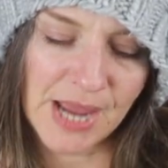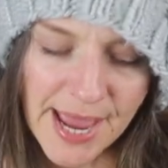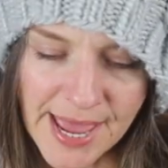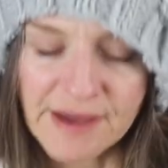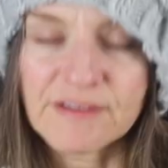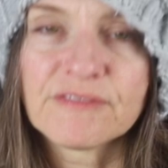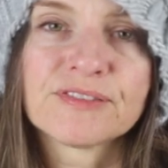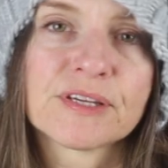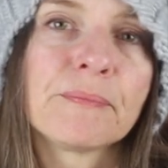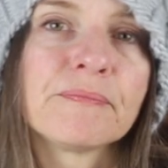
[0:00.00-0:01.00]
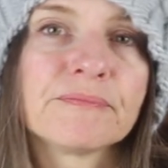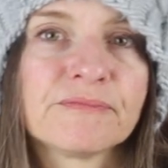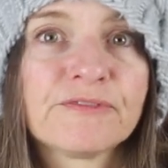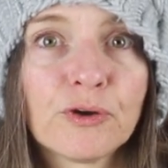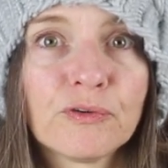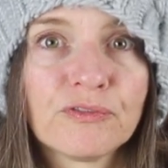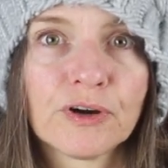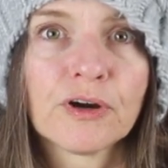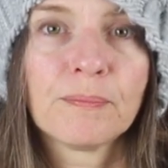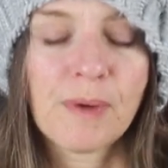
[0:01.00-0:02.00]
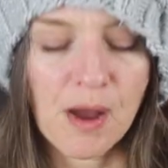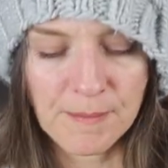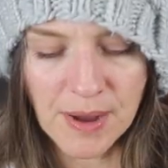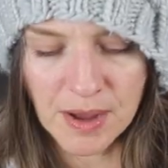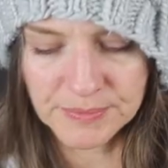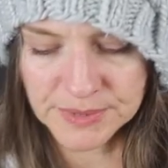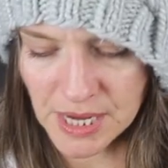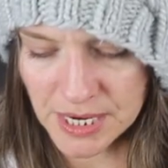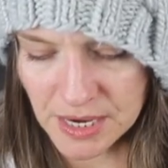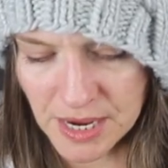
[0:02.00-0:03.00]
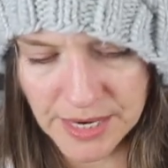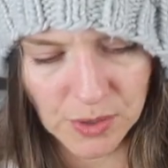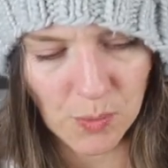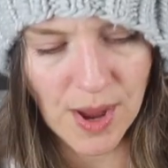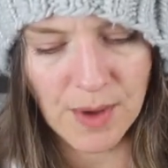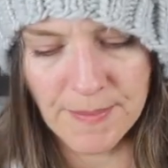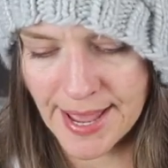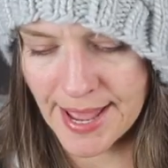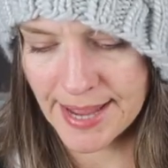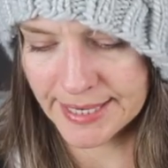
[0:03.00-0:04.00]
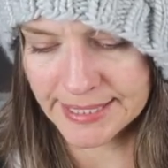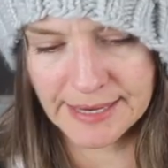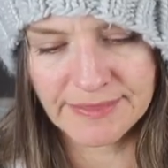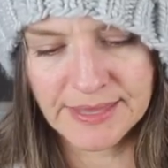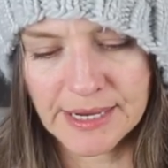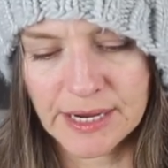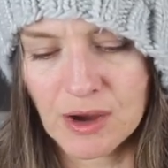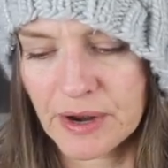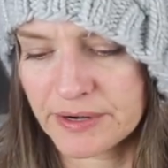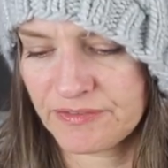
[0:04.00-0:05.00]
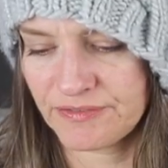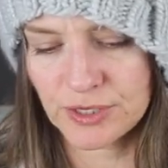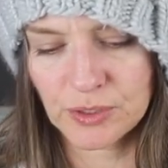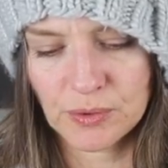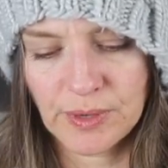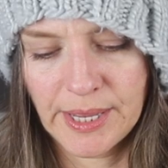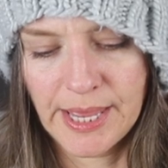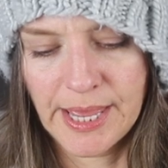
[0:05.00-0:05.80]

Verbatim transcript: I have some faux fur pom-poms I got a while back, and I think I got a few.